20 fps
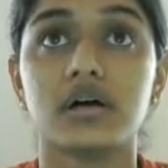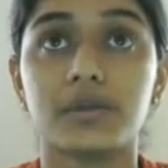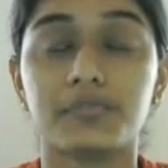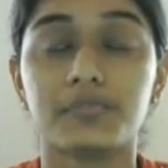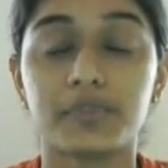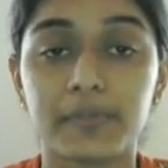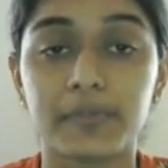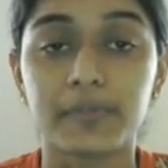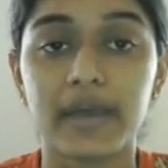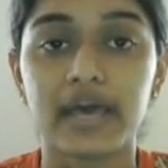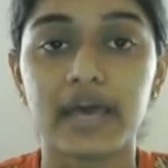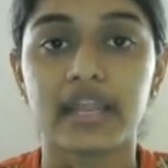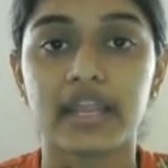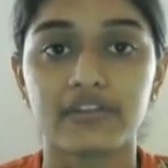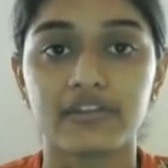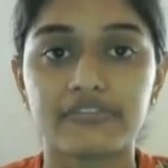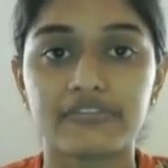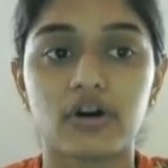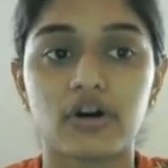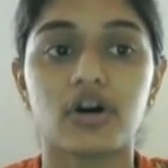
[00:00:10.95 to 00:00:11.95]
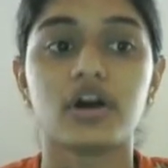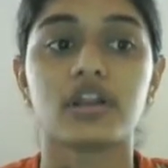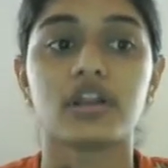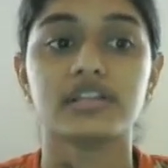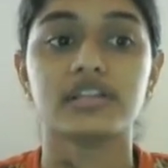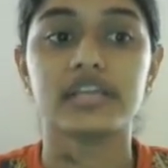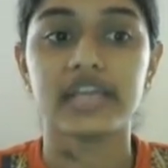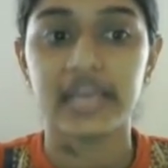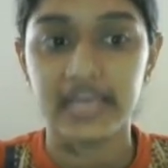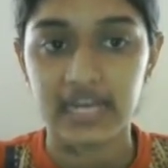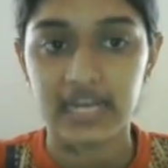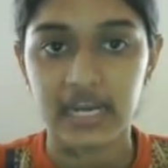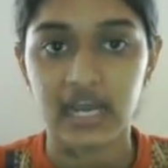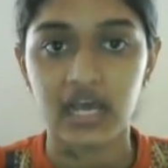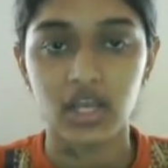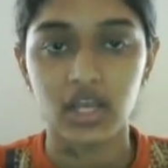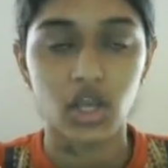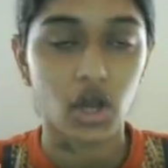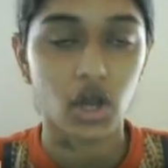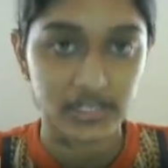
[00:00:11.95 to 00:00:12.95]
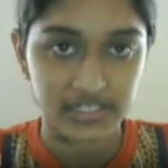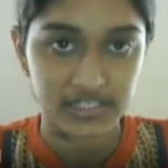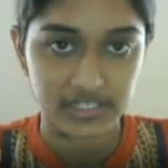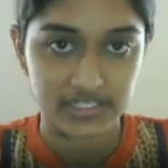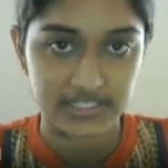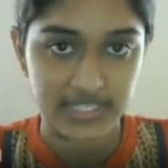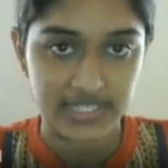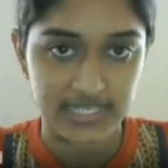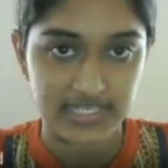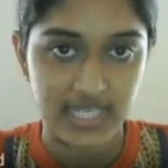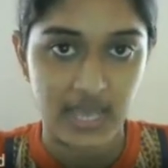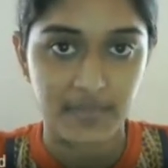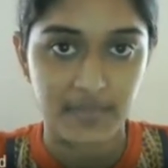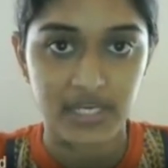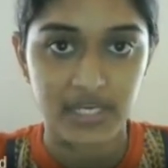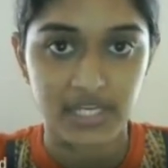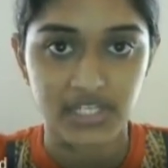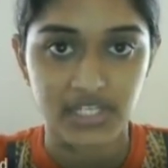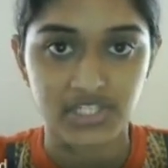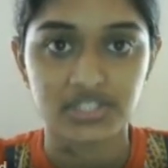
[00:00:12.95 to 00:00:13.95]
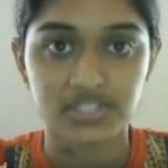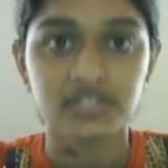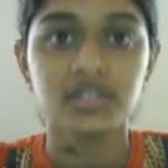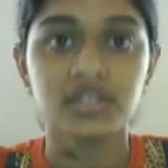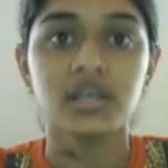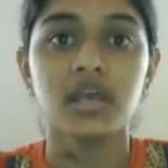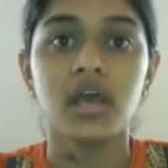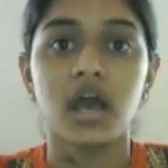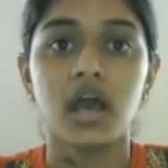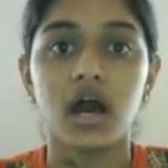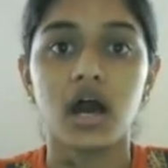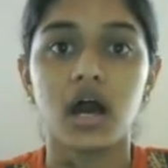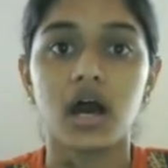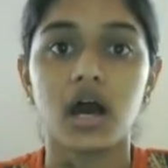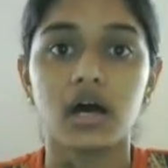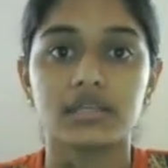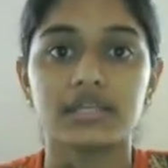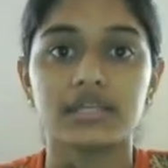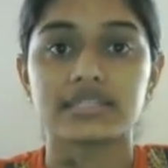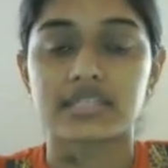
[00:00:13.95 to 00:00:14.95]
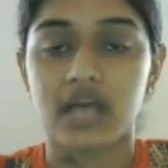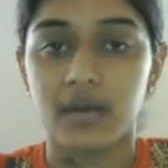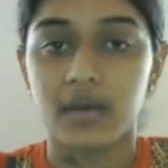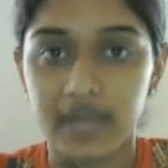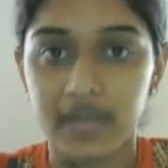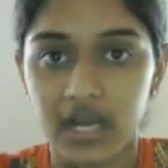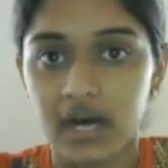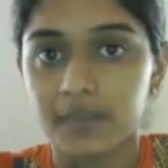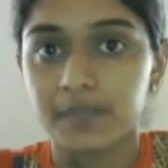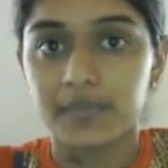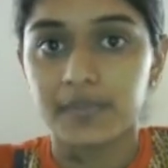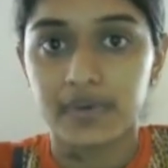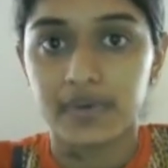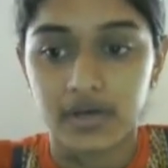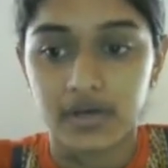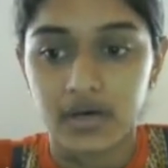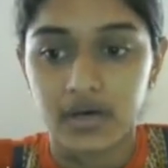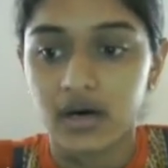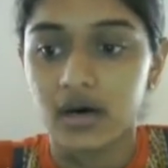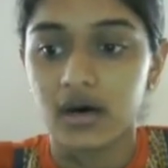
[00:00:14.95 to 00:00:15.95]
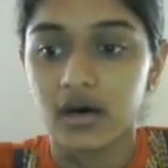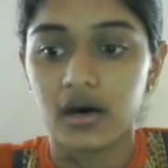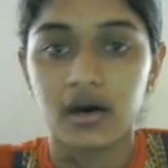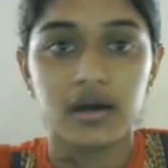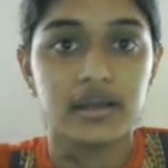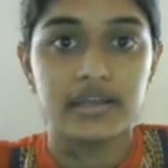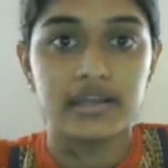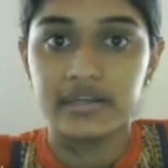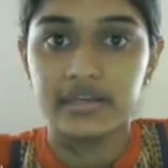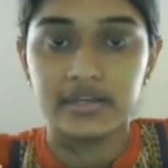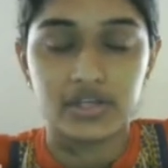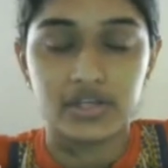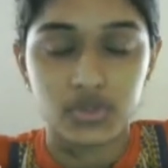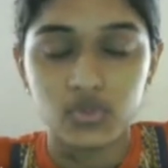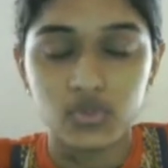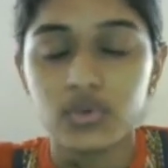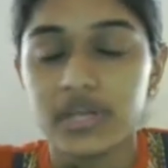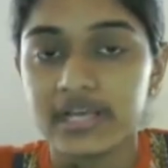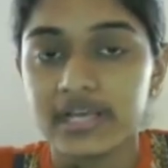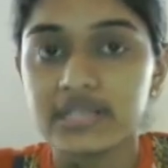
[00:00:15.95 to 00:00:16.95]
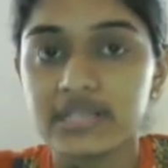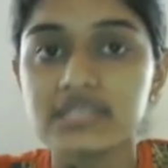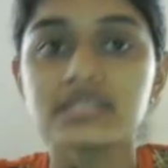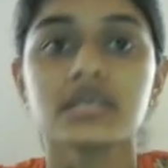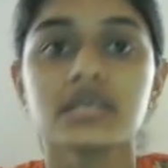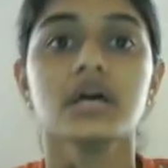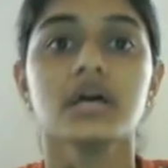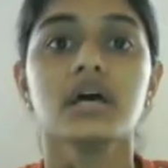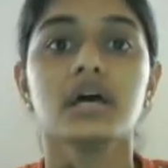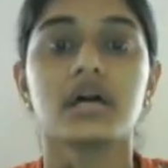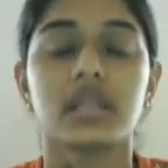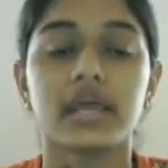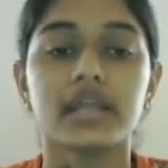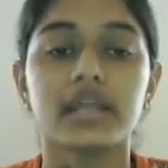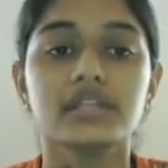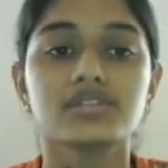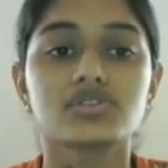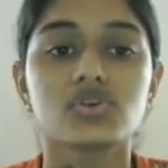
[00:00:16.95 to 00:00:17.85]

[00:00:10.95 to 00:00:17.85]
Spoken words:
preparing for the Kerala Law Entrance Examination that's coming up in 2 days, right?